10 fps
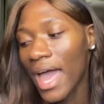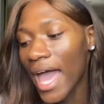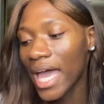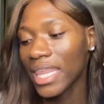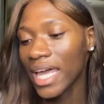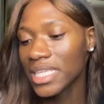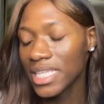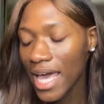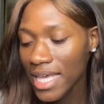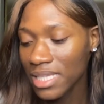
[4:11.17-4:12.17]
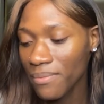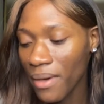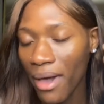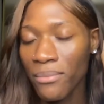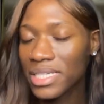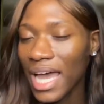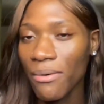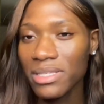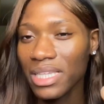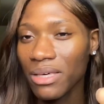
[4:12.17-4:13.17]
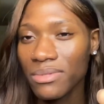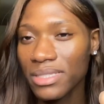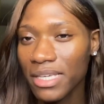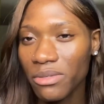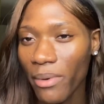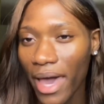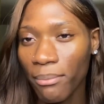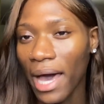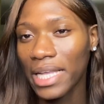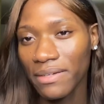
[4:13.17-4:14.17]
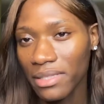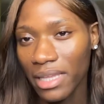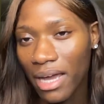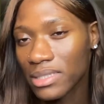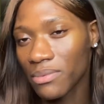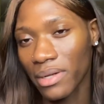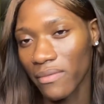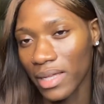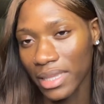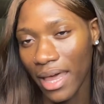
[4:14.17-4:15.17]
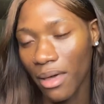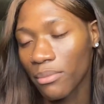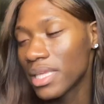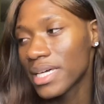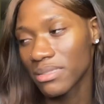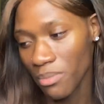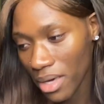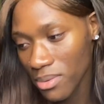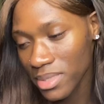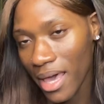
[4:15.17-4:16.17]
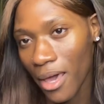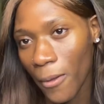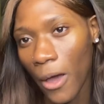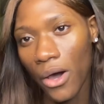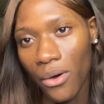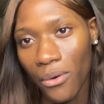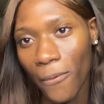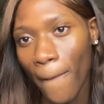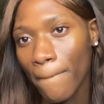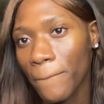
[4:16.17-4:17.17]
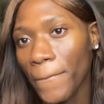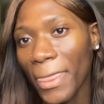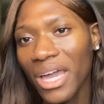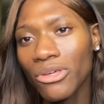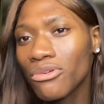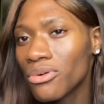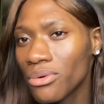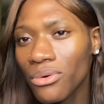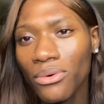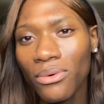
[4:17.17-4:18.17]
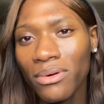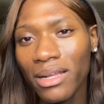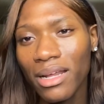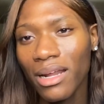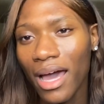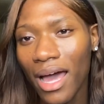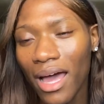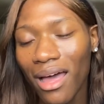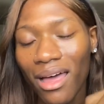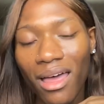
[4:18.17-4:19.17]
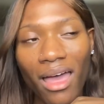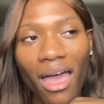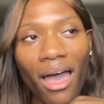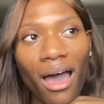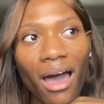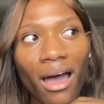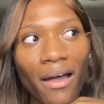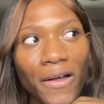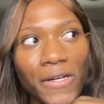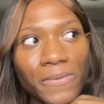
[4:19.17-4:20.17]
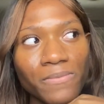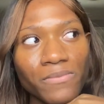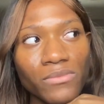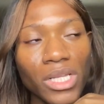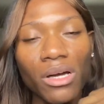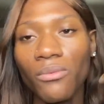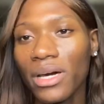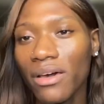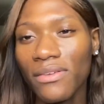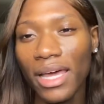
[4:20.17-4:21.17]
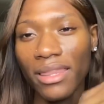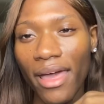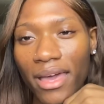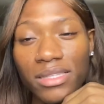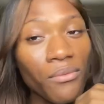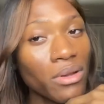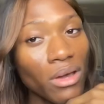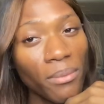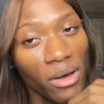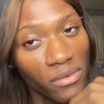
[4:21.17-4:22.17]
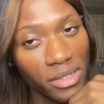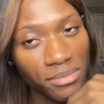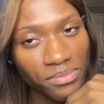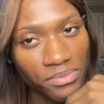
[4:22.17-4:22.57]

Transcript: And then he texted back, which I was thinking he was gonna text it back, but I left it there. I was like, whatever, like that. But he texted me back. He was like, oh, you cool, da da da, um, whatever, like that. He said, when you come over.